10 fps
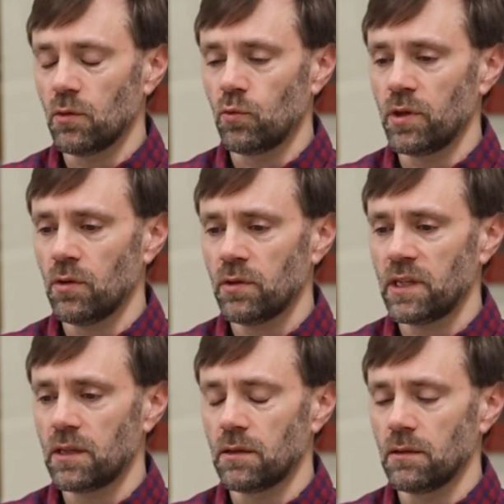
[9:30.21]
we
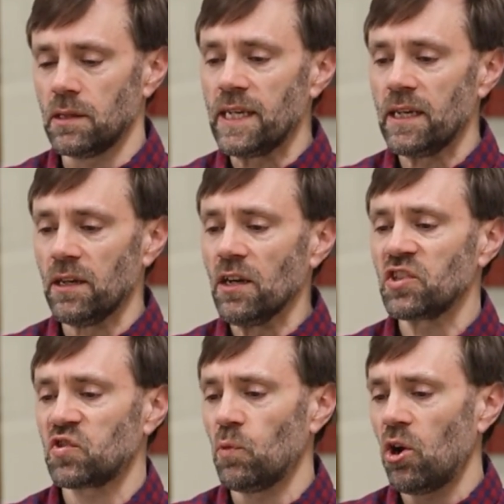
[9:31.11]
only need a
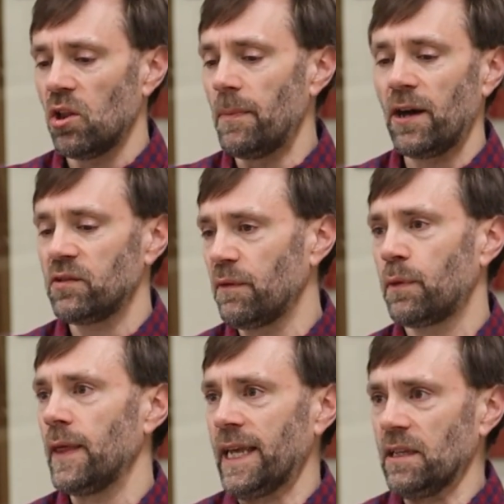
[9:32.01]
small amount of
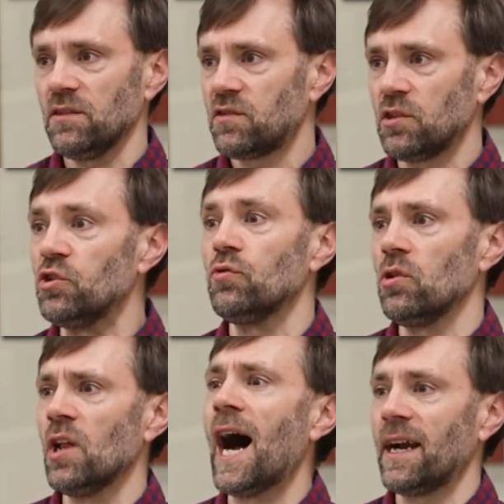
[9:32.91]
things to do a
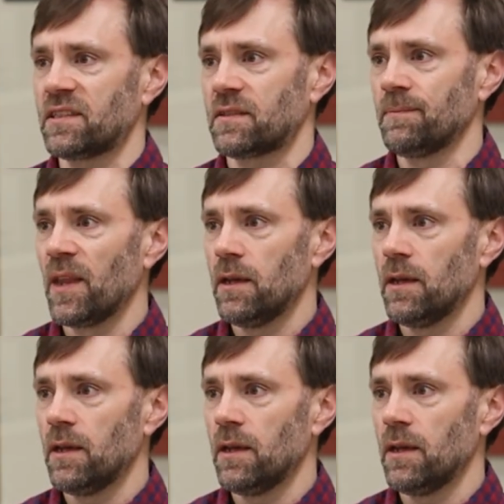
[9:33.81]
lot.